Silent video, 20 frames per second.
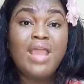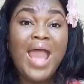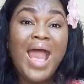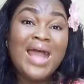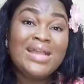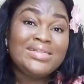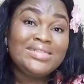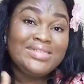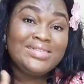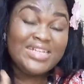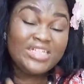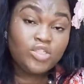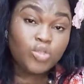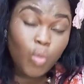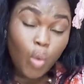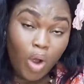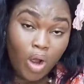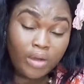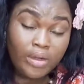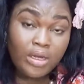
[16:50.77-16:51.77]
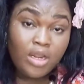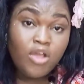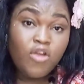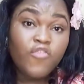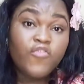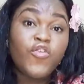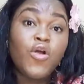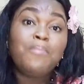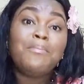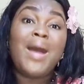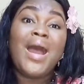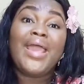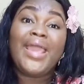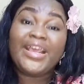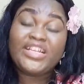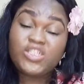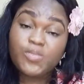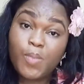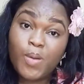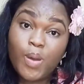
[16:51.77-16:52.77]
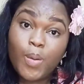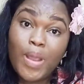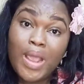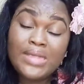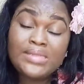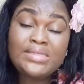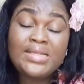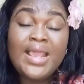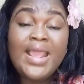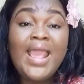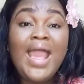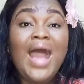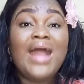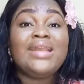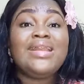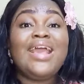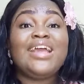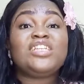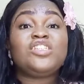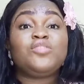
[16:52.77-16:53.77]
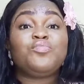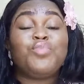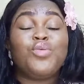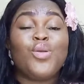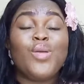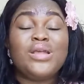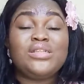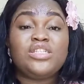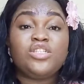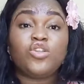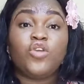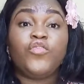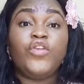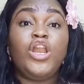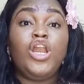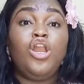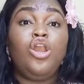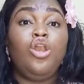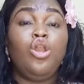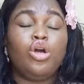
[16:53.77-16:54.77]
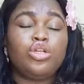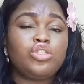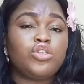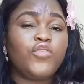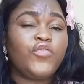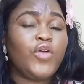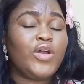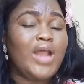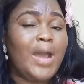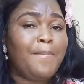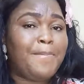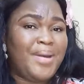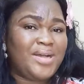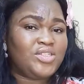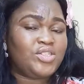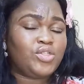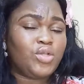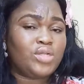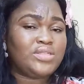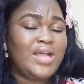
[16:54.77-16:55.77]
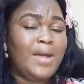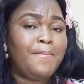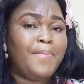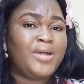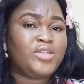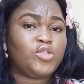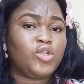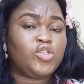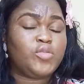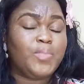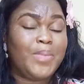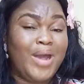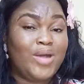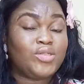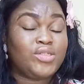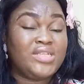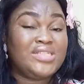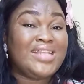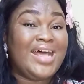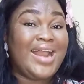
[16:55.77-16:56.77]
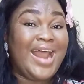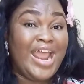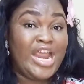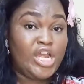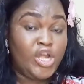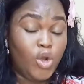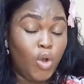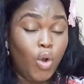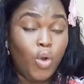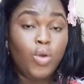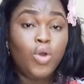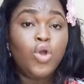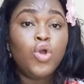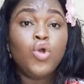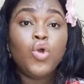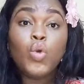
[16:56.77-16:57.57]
And this one, from my experience and the experiences of a lot of other pastors and pastor spouses that I know